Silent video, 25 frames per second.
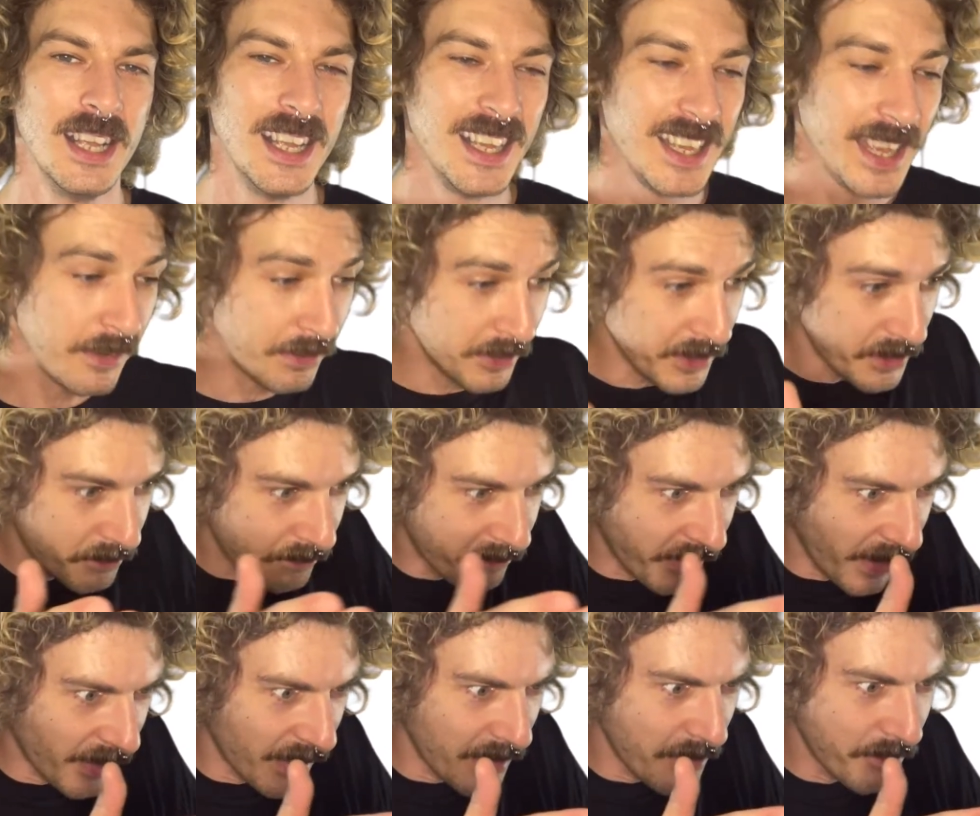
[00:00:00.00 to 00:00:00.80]
If it's
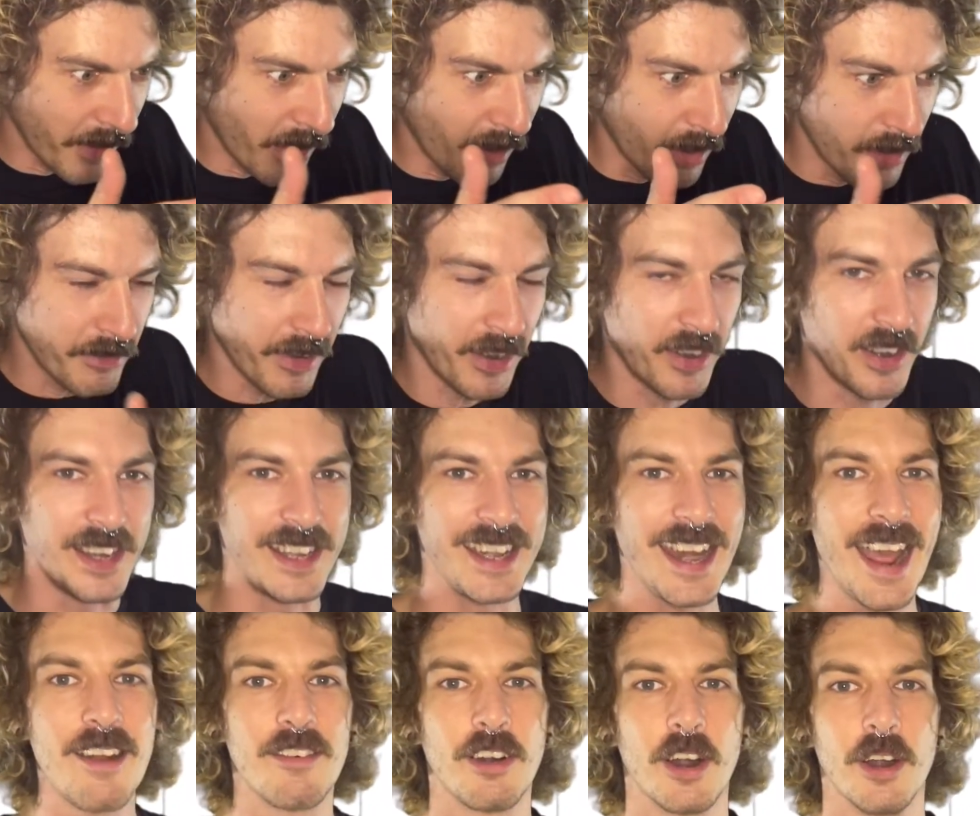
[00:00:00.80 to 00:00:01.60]
very, very, very
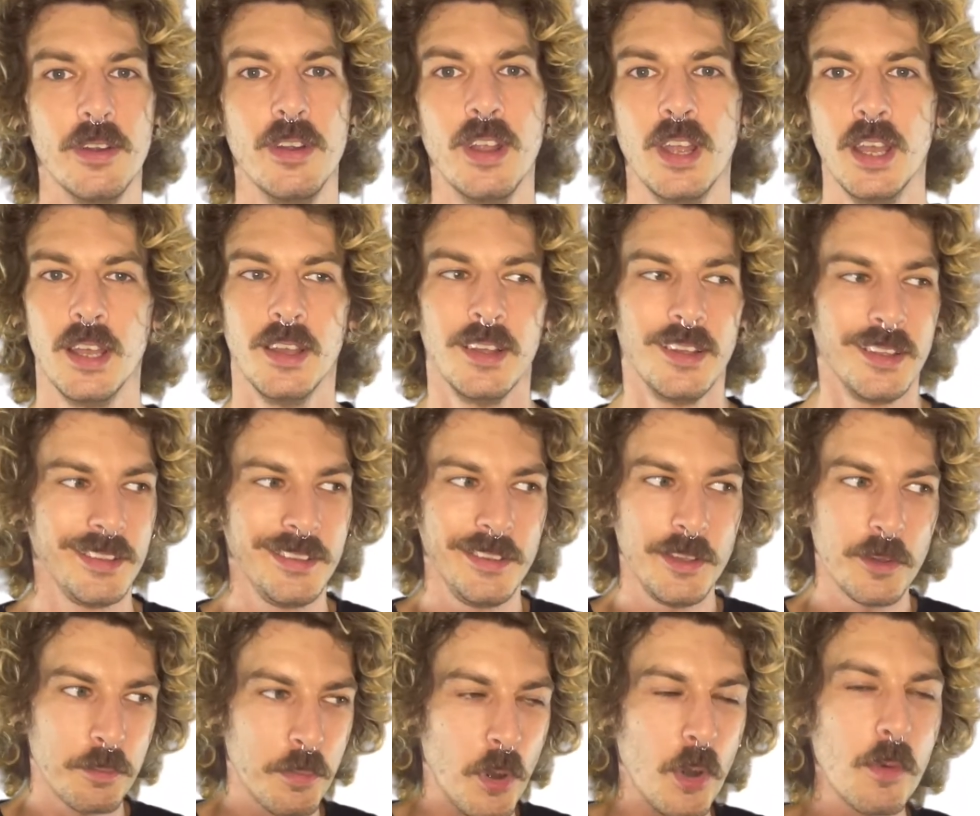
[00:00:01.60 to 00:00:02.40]
narrow,
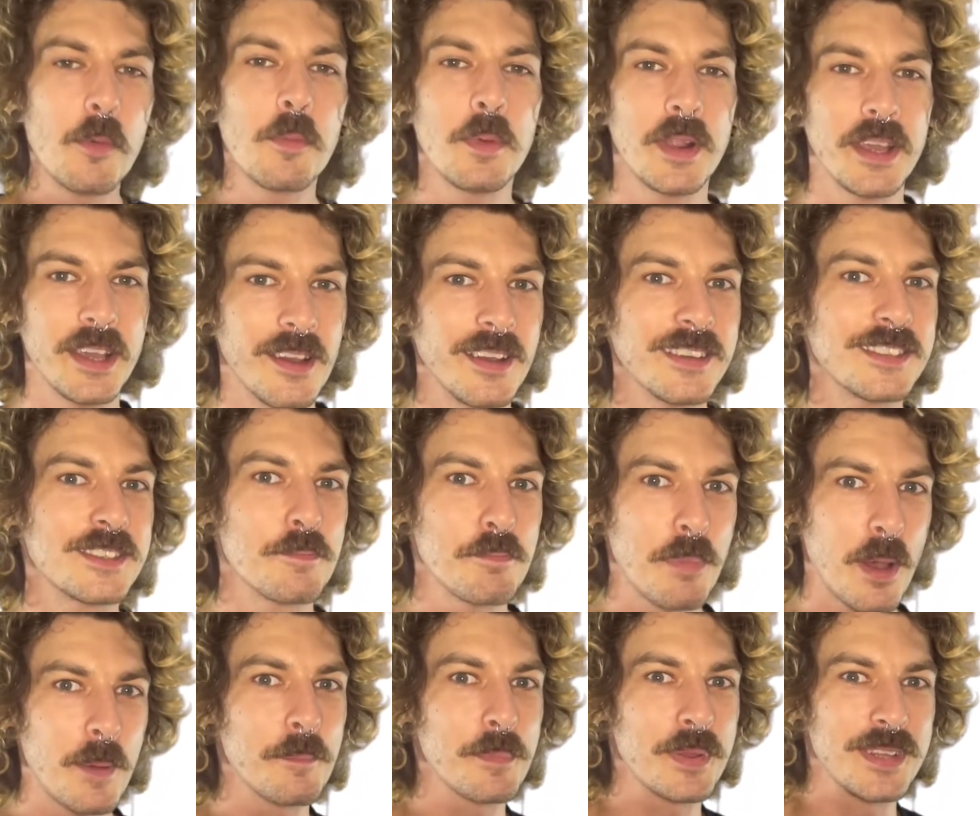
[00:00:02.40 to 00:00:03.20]
you're probably going to
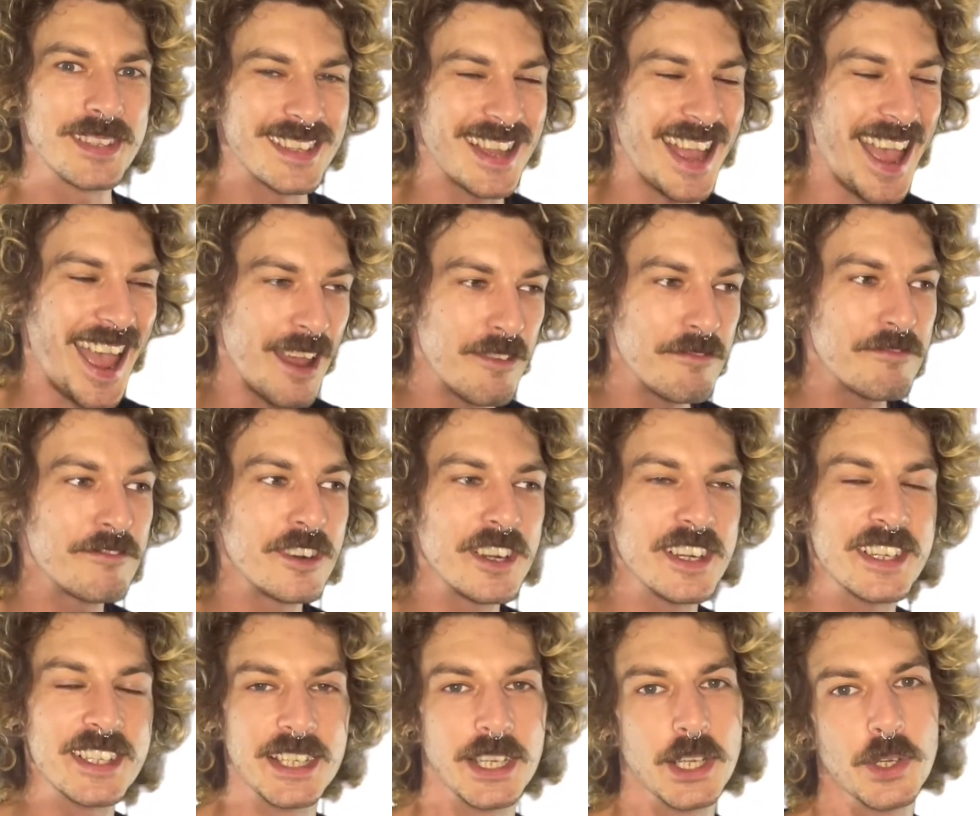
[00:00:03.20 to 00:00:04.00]
bump into
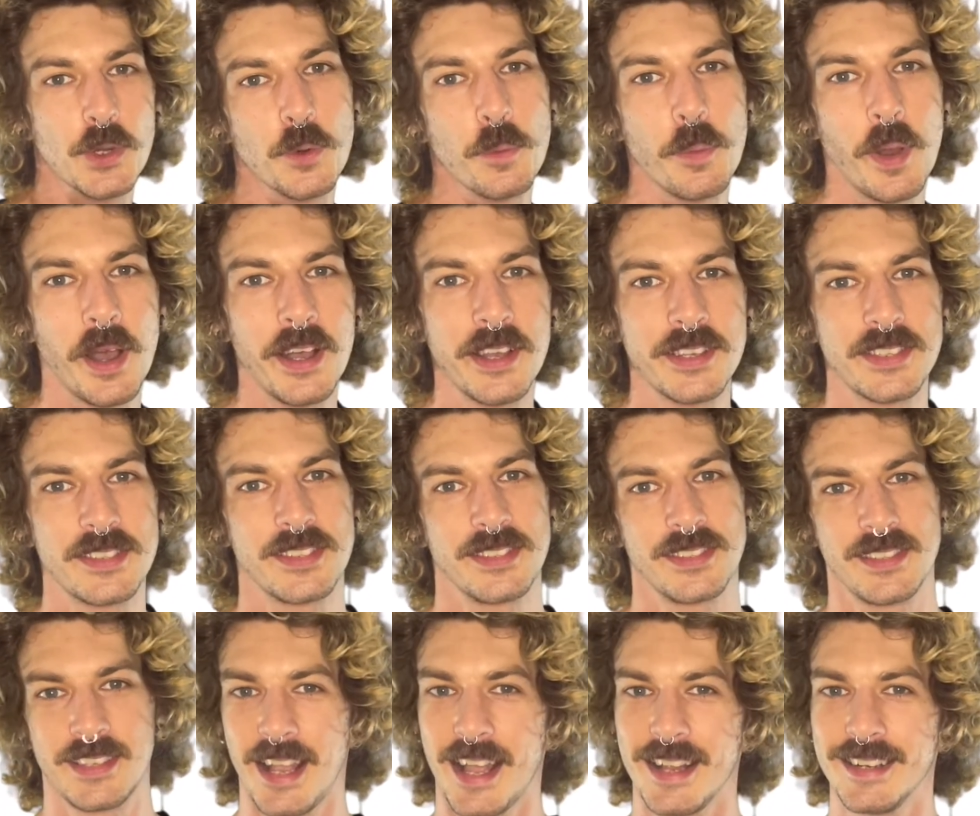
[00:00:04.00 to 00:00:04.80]
every single person
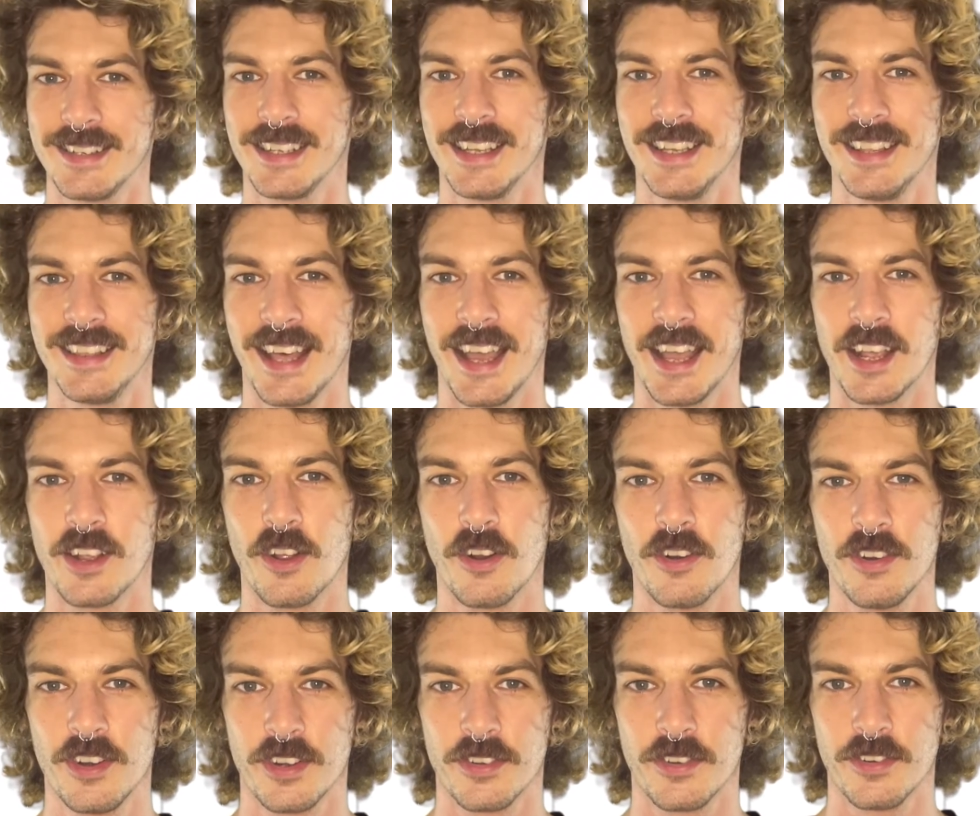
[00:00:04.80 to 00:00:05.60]
standing in that
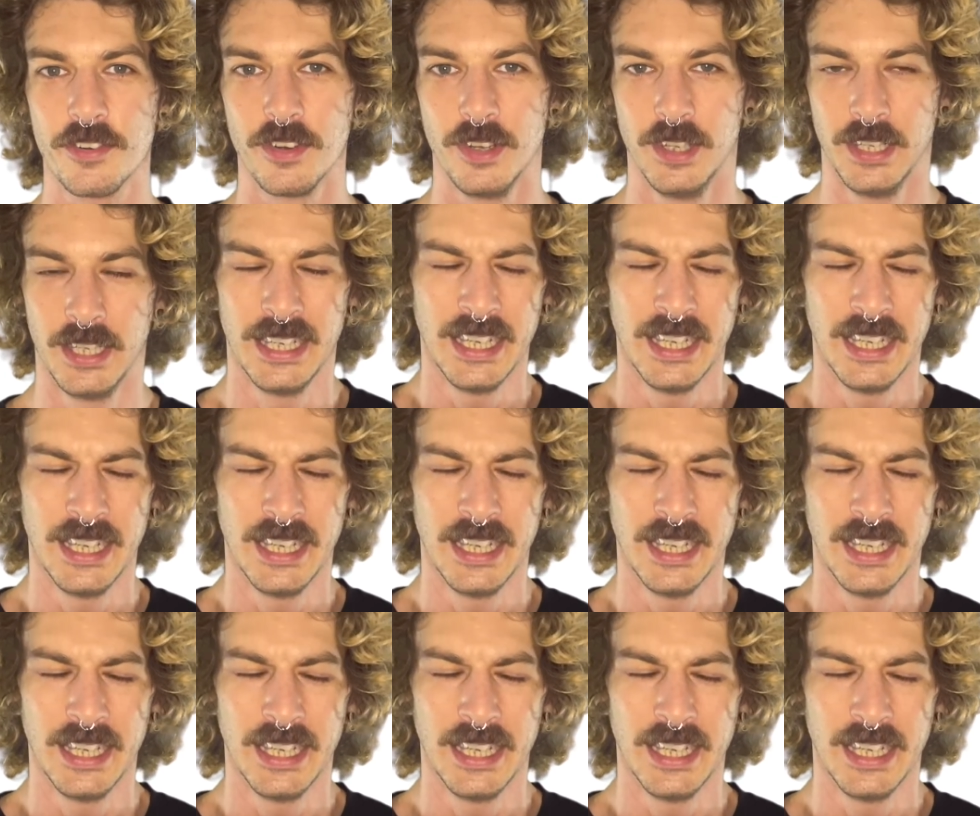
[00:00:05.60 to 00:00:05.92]
corridor.